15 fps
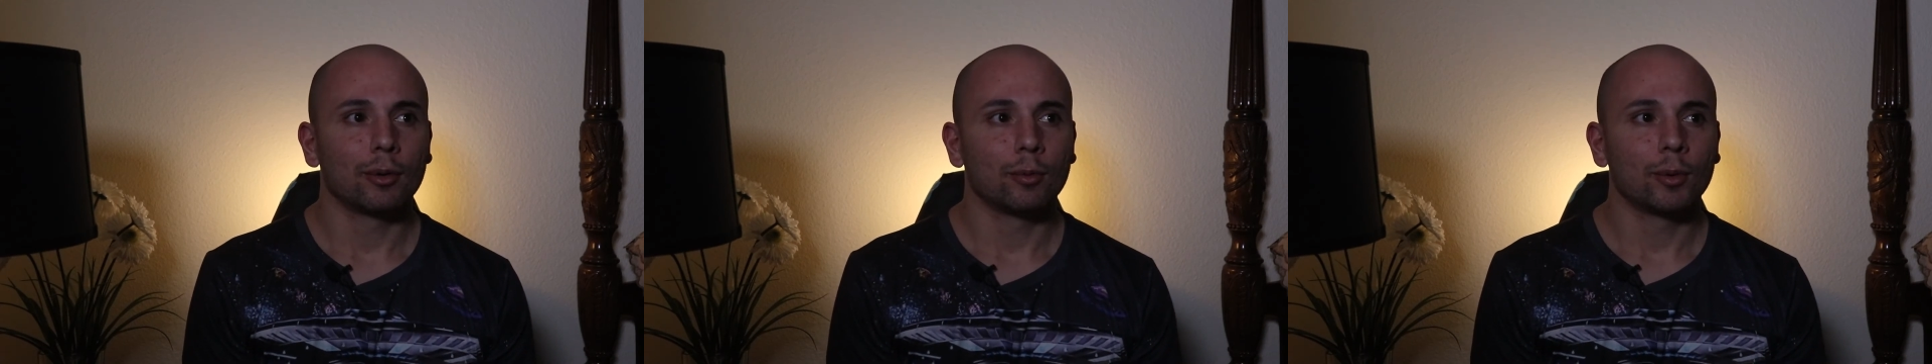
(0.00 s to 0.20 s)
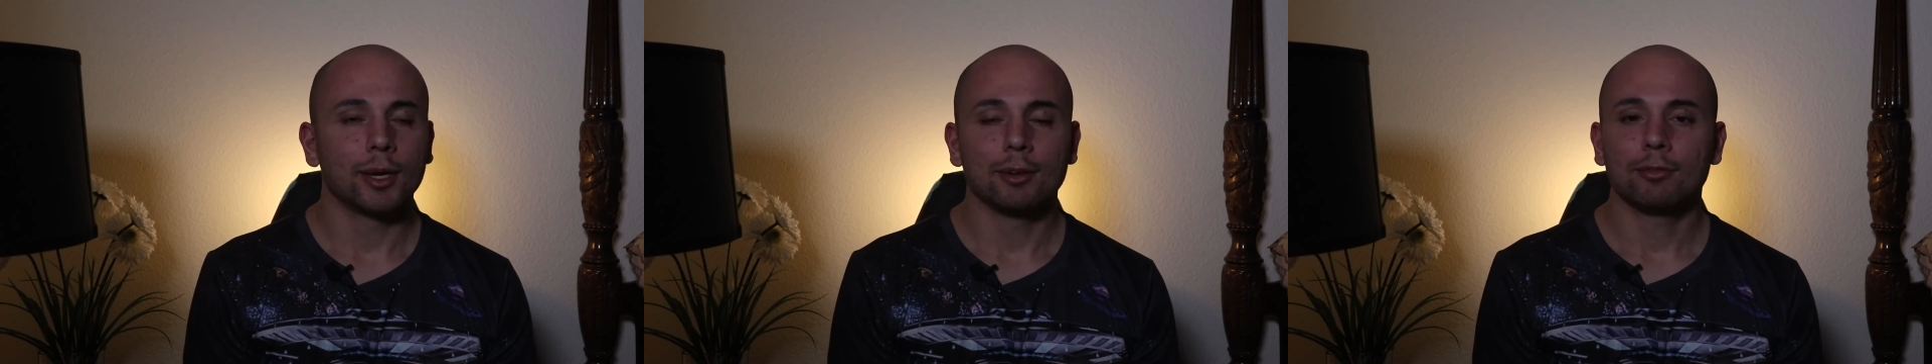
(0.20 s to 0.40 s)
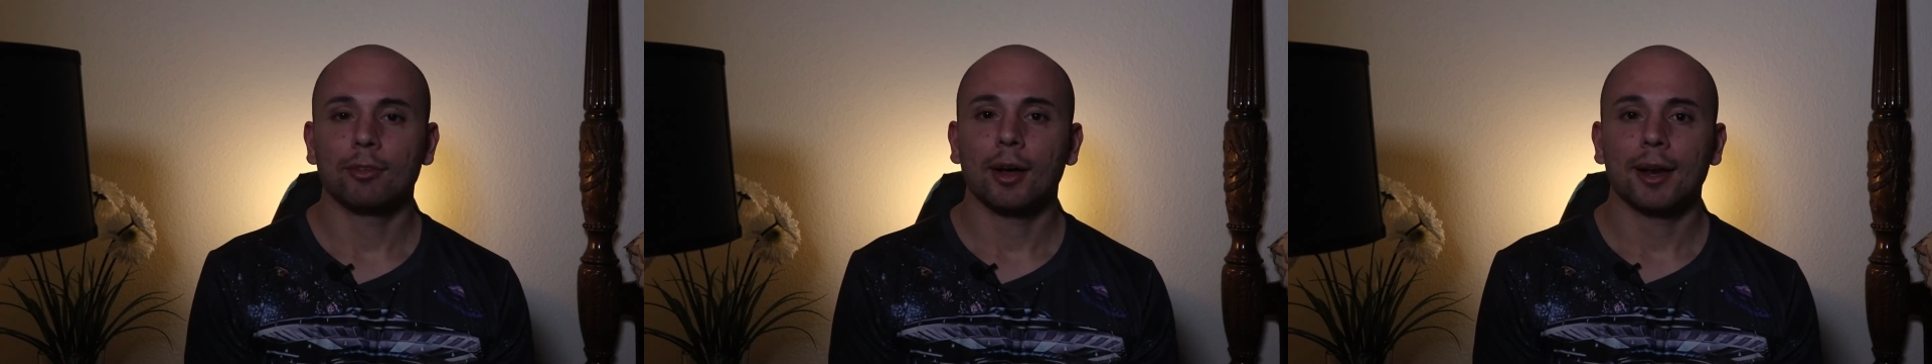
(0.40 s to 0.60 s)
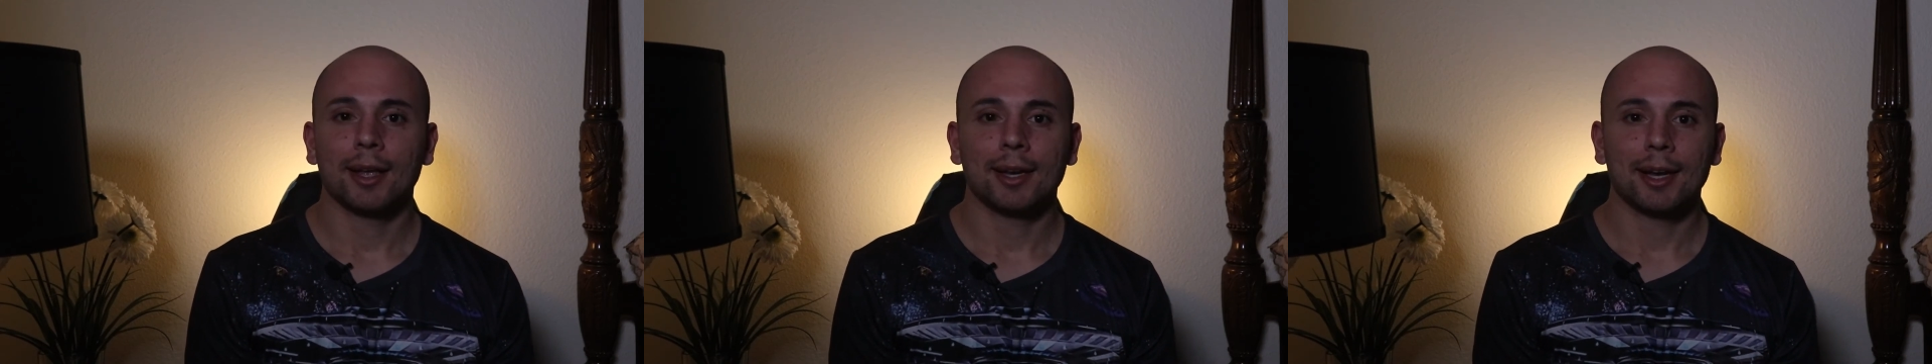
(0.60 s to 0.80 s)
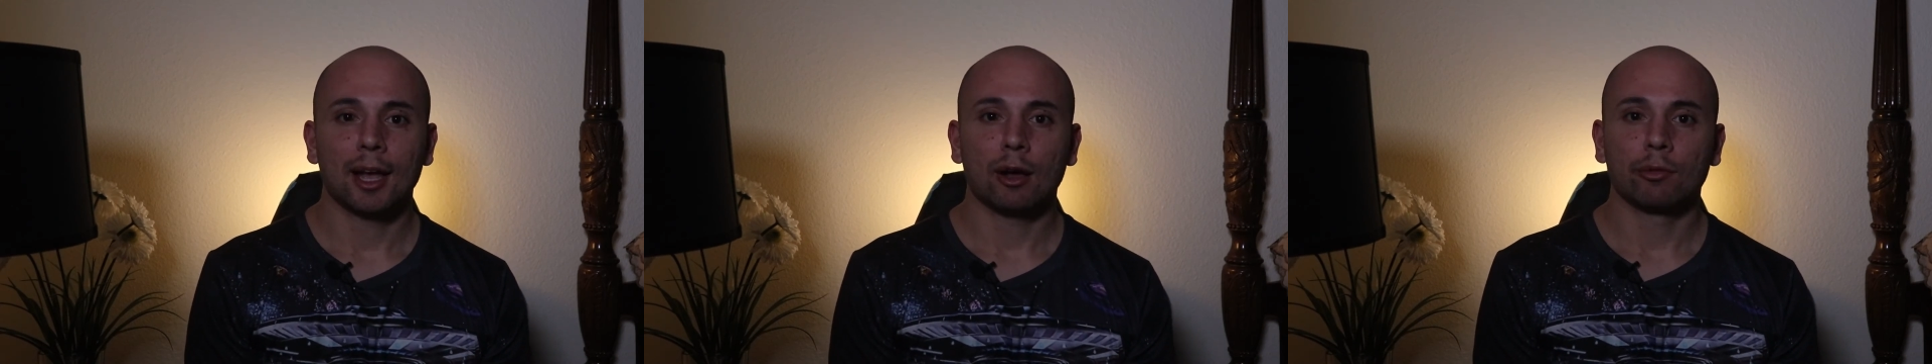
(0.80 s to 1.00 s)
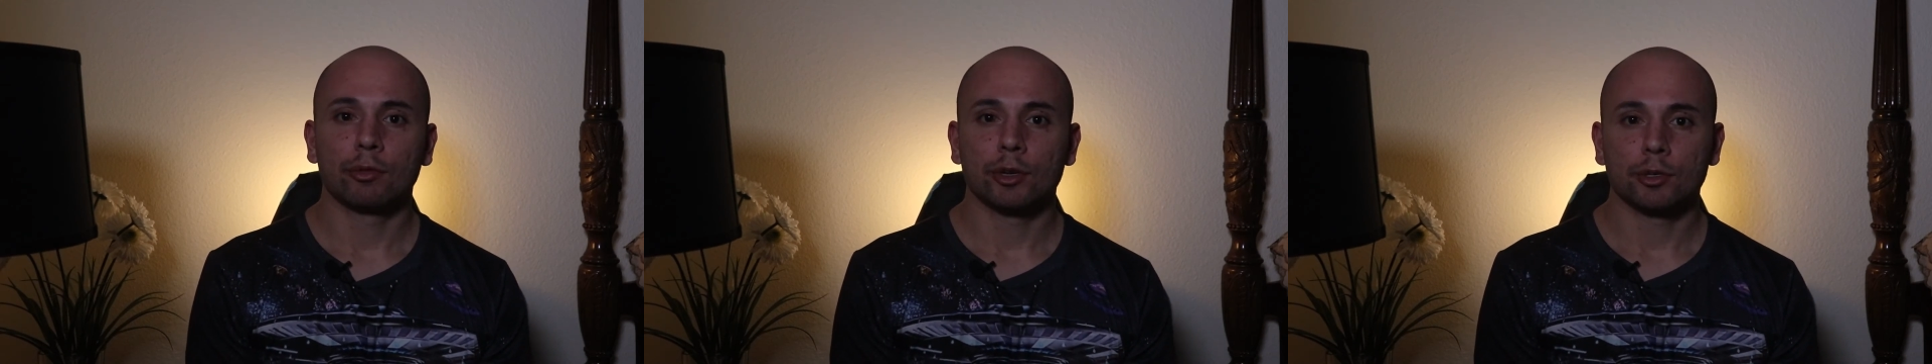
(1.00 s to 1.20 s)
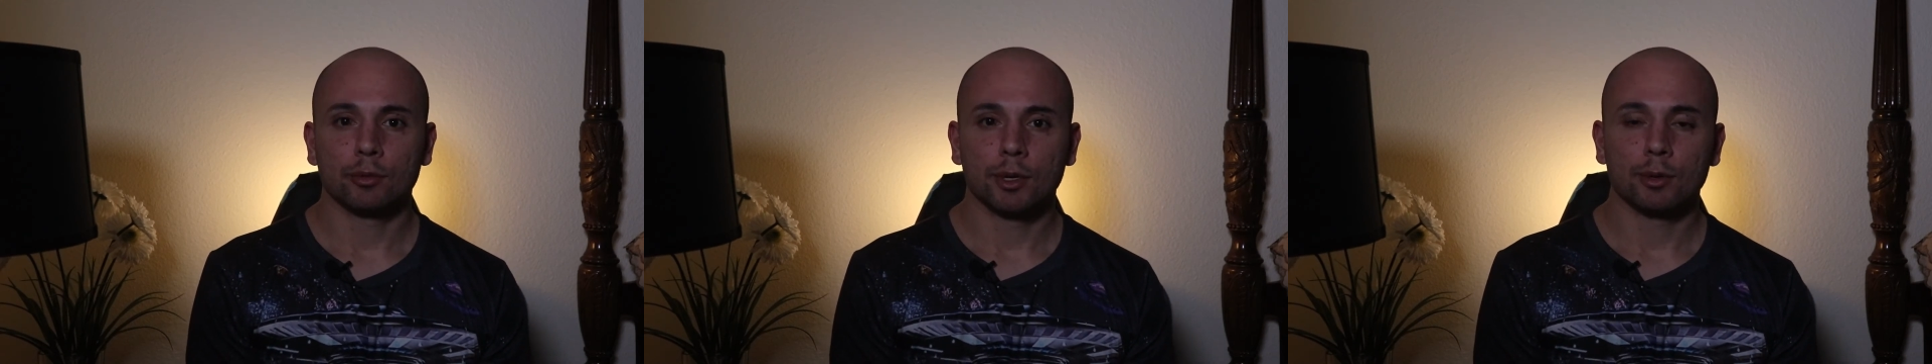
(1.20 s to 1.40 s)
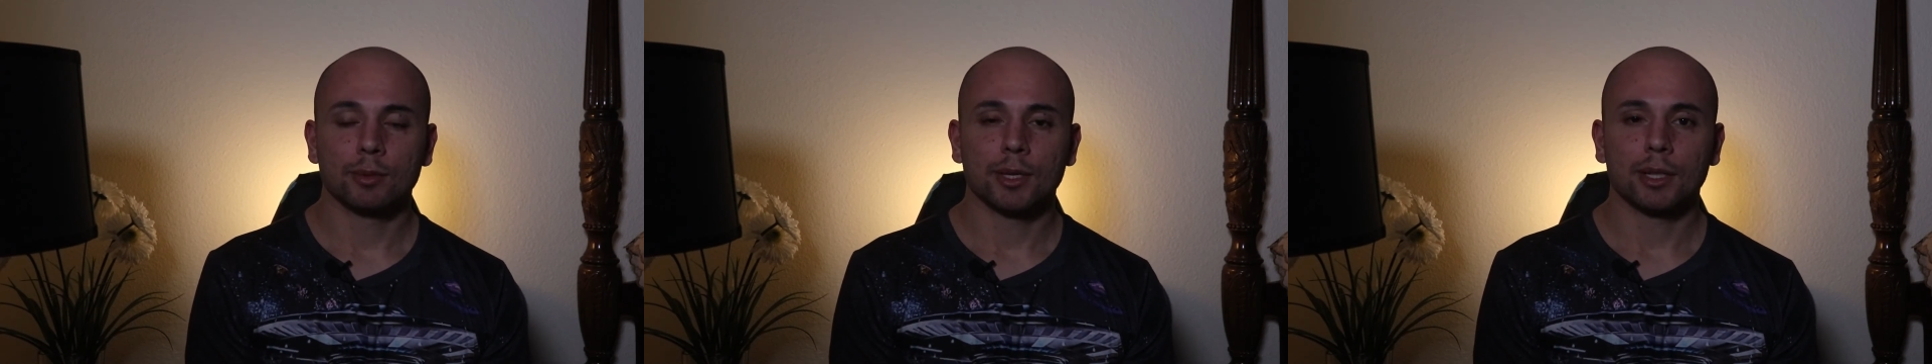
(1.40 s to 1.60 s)
when he fought Eddie Alvarez
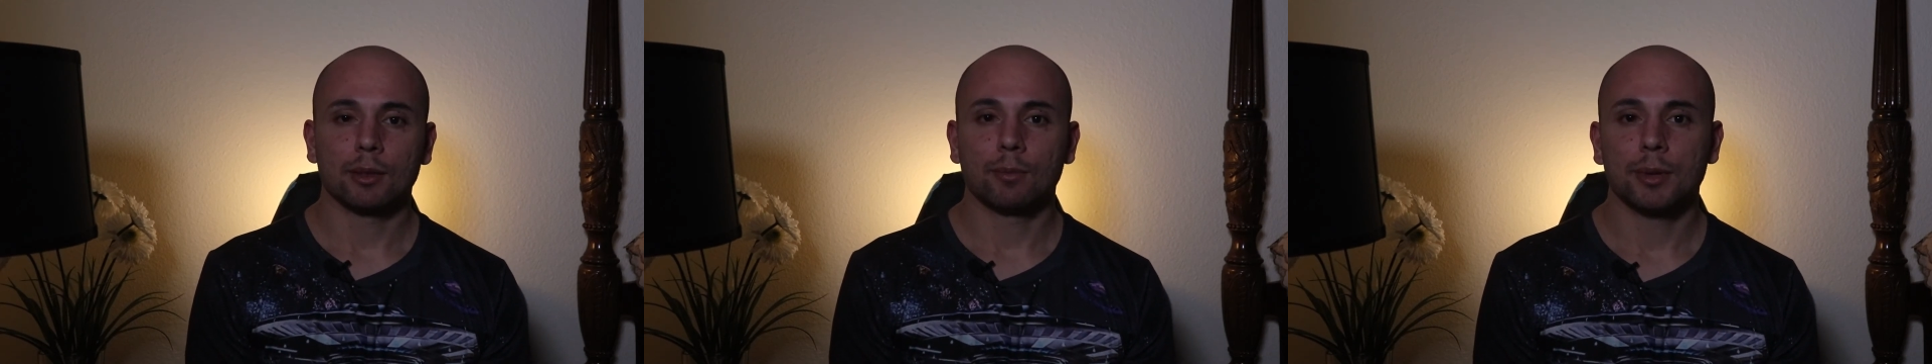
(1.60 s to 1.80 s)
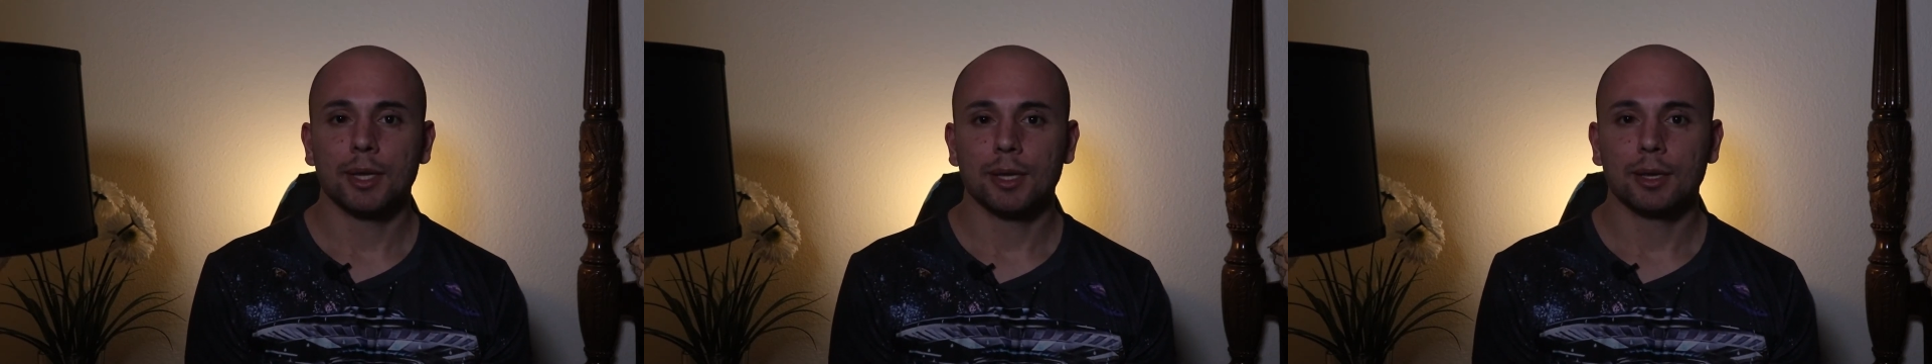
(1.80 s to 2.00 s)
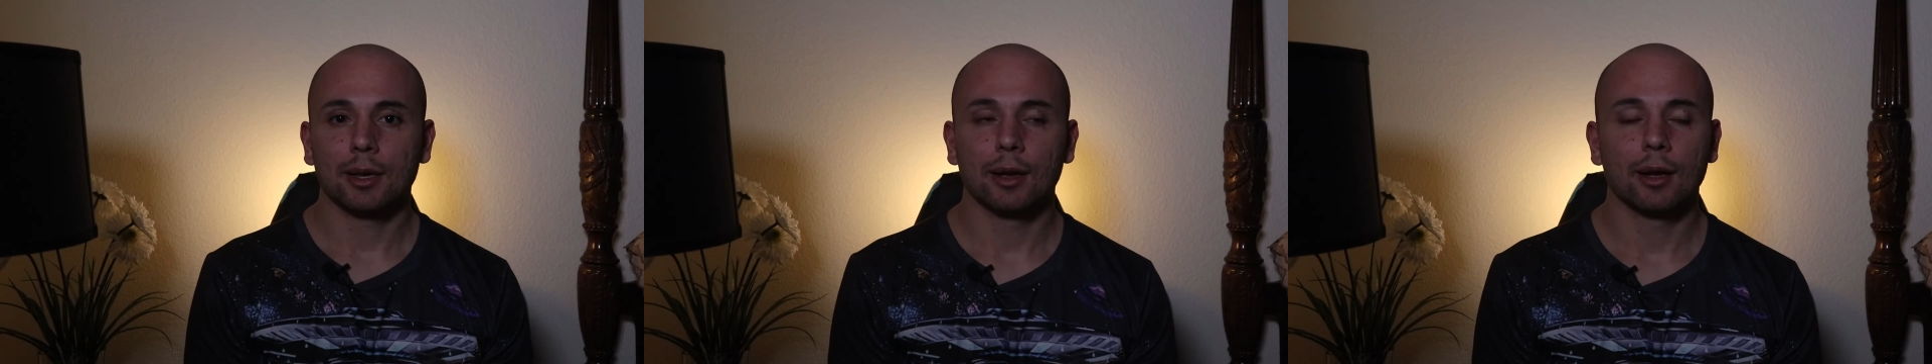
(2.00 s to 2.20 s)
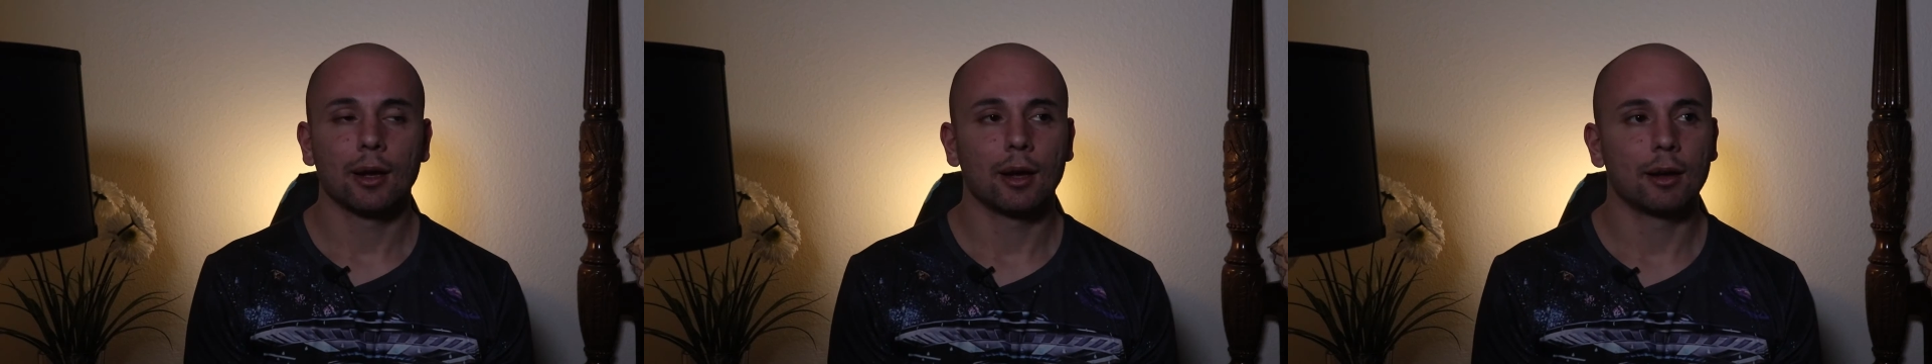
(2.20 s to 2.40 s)
when he was at the peak